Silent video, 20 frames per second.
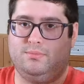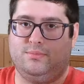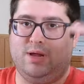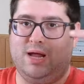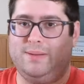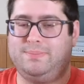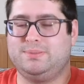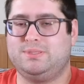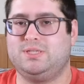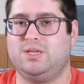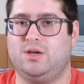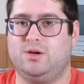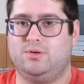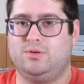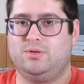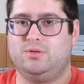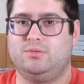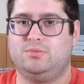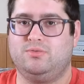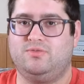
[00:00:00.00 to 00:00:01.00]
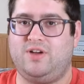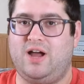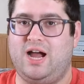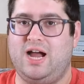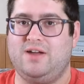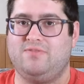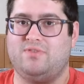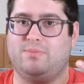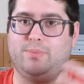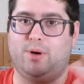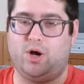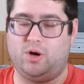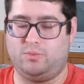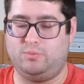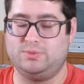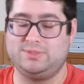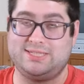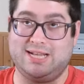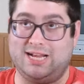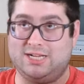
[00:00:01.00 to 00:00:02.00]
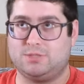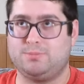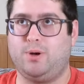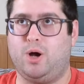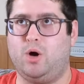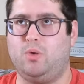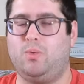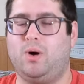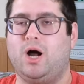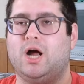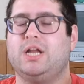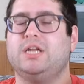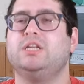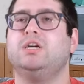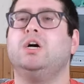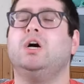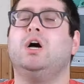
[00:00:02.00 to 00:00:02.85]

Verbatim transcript: episode five and part slash part one